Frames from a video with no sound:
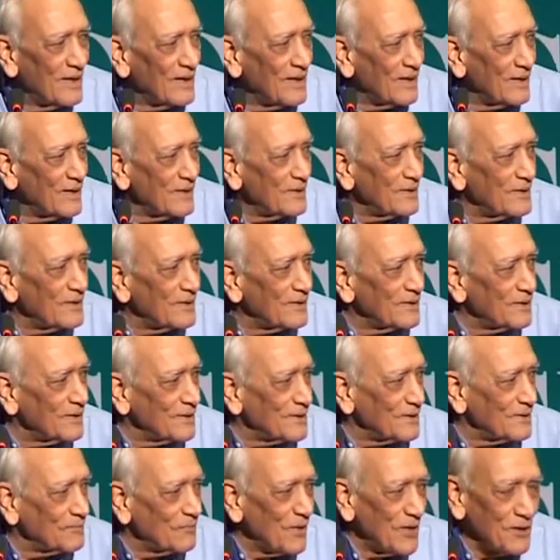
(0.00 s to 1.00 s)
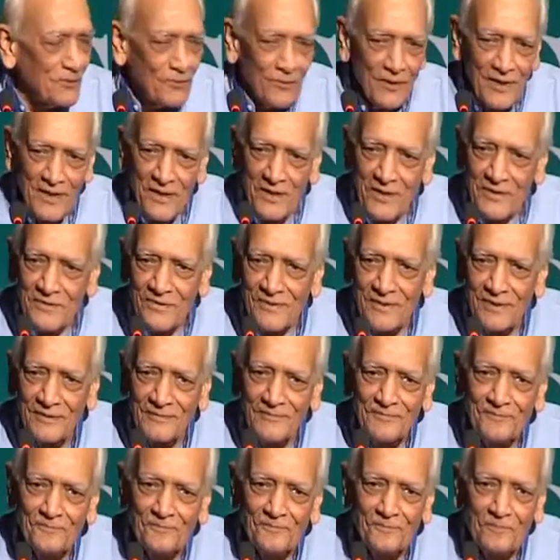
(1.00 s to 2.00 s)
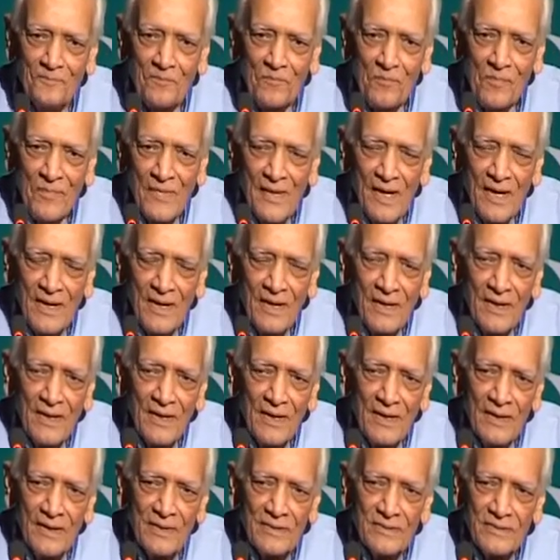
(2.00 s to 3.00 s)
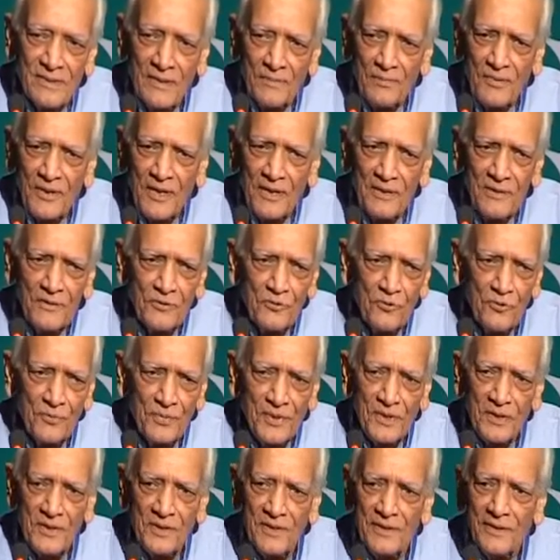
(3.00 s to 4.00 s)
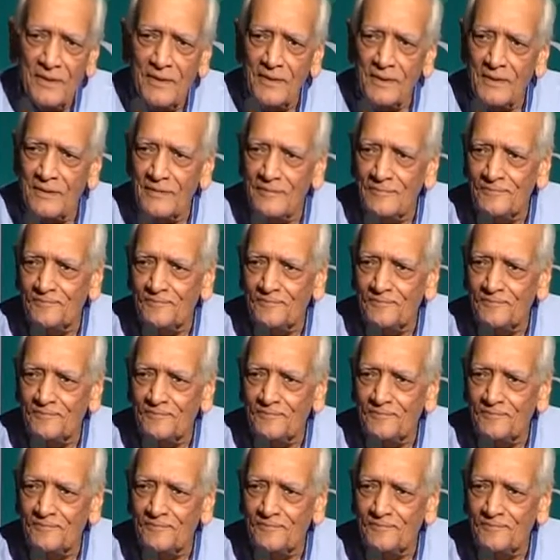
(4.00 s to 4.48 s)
and uh, my colleagues, it's a pleasure to be here.